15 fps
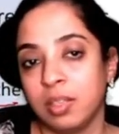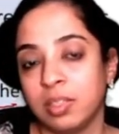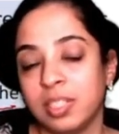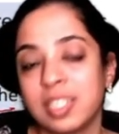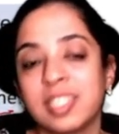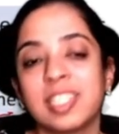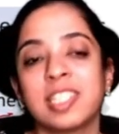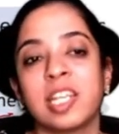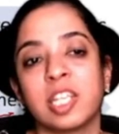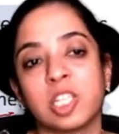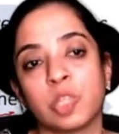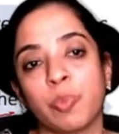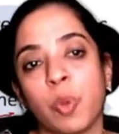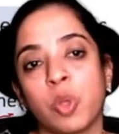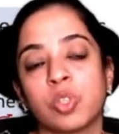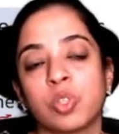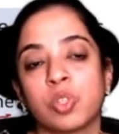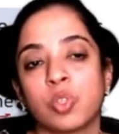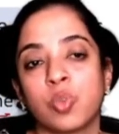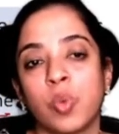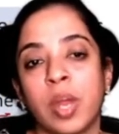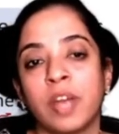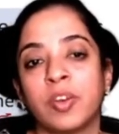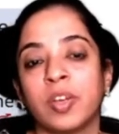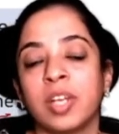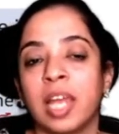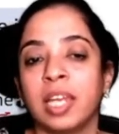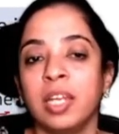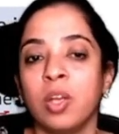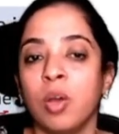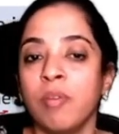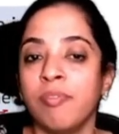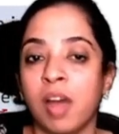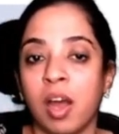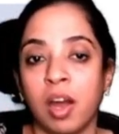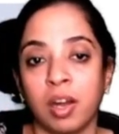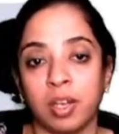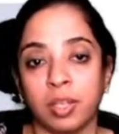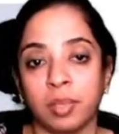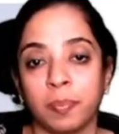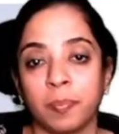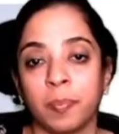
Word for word: this is the response to adrenaline of heart.